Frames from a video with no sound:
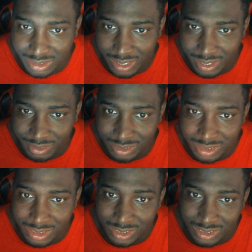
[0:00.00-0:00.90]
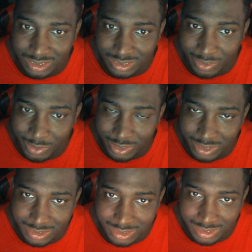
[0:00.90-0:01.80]
out.
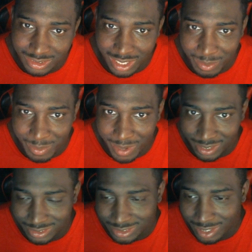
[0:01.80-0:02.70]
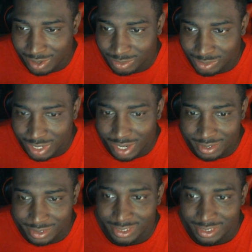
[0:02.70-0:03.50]
Turles just got maxed out. Okay.